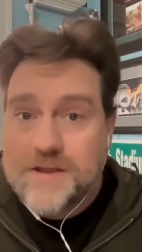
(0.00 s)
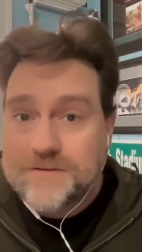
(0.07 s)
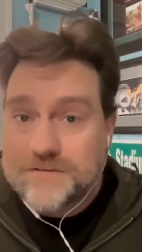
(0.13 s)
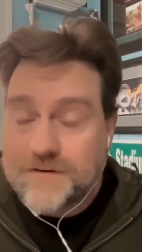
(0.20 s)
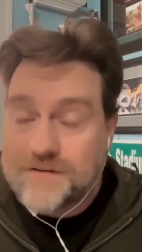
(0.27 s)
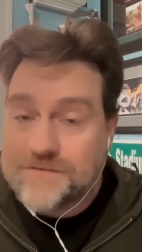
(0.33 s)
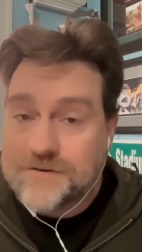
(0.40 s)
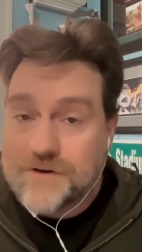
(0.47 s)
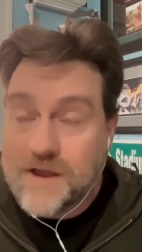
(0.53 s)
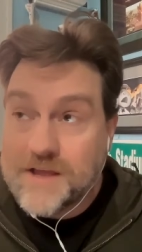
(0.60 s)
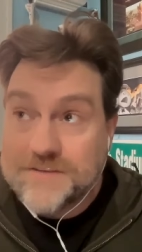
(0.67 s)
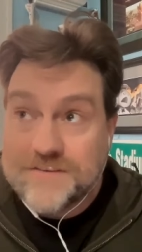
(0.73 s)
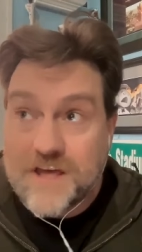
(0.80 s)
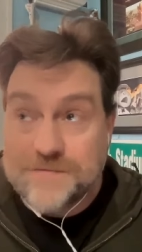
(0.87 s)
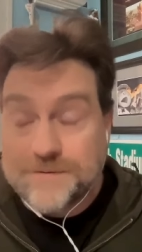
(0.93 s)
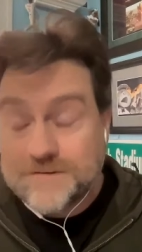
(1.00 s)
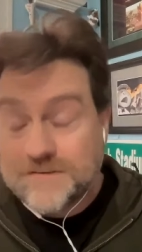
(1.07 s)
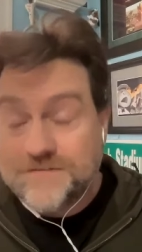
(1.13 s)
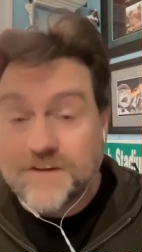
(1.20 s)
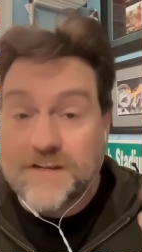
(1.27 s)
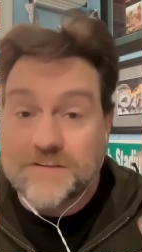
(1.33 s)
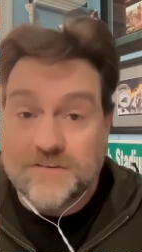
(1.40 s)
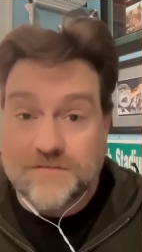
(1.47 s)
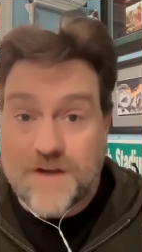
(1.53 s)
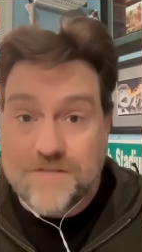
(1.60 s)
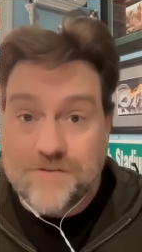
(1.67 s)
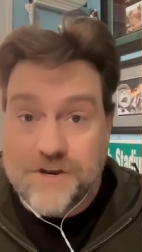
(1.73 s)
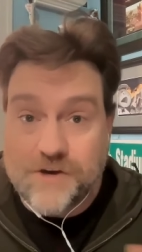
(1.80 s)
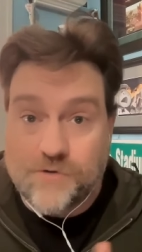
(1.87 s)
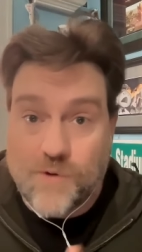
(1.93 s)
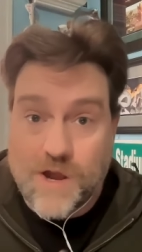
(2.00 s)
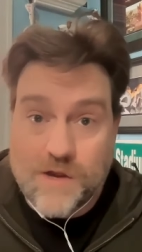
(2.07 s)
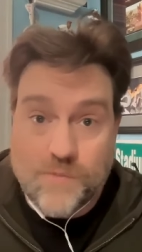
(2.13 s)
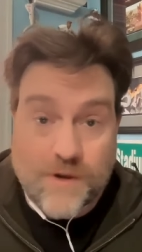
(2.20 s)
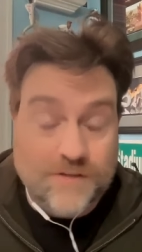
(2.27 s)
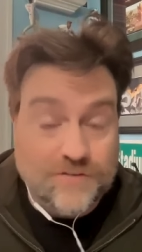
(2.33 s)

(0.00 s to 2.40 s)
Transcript: Survivor South Pacific, and Survivor Nicaragua.